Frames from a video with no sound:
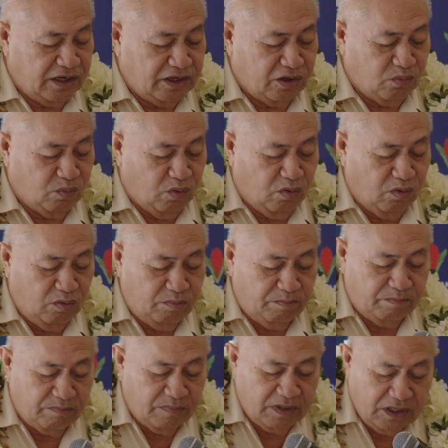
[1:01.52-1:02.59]
and a warm
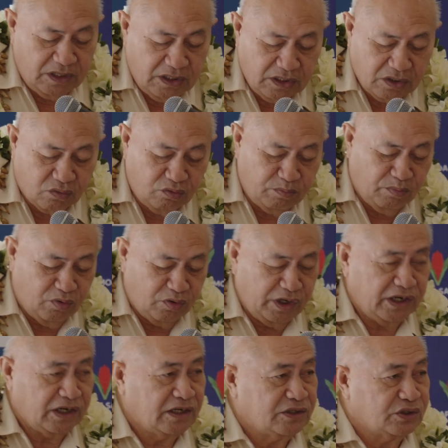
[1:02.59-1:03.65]
good
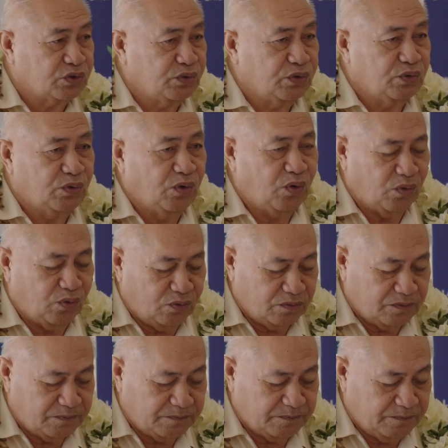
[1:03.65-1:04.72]
morning to you all.
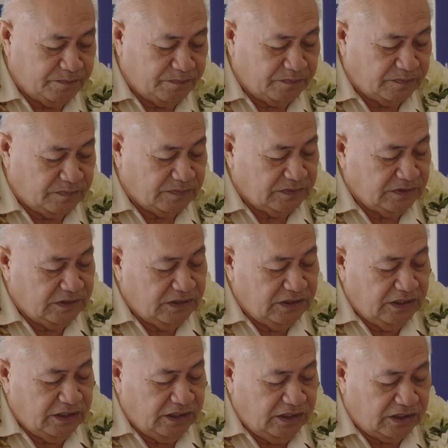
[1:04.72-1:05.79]

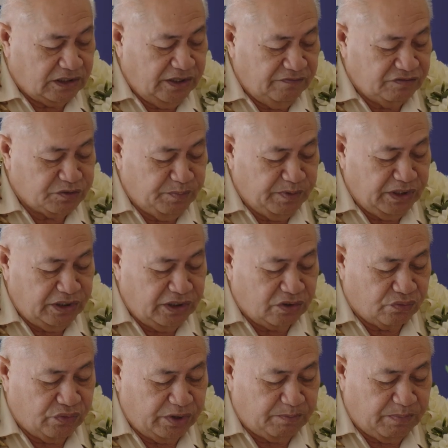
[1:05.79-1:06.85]
It gives me
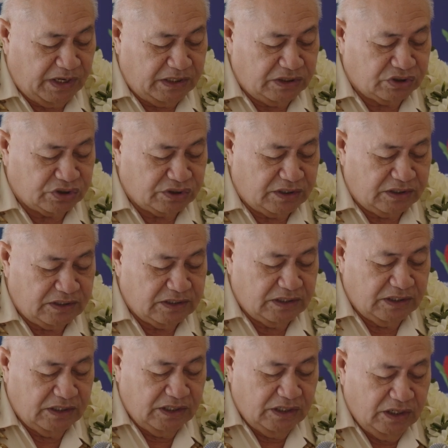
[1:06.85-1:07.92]
great pleasure
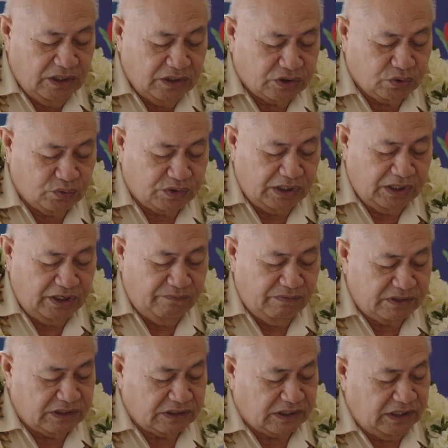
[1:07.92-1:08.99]
to
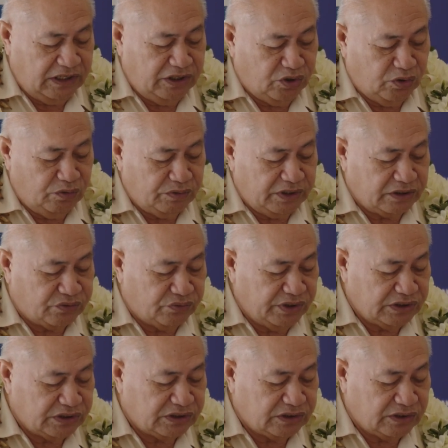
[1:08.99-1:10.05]
deliver the keynote
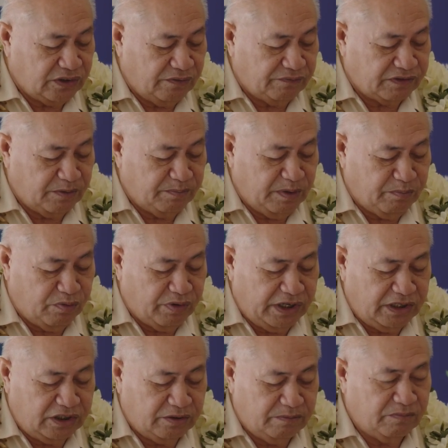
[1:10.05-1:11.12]
address of the
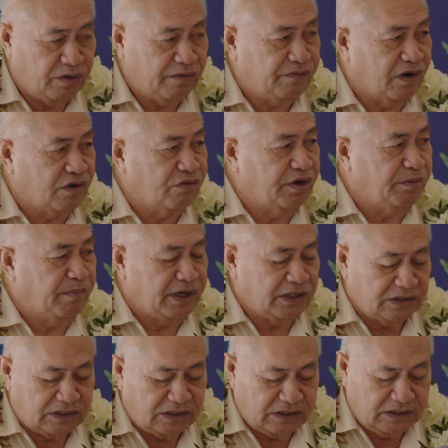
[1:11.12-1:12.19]
Memorandum of
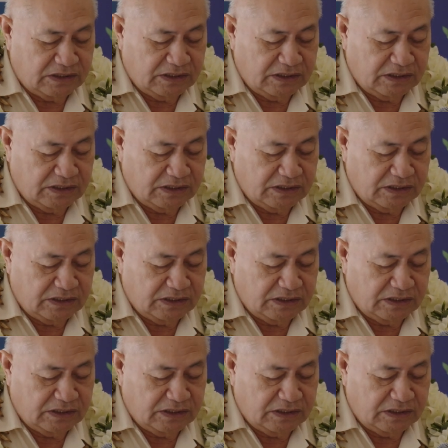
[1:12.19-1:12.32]
Agreement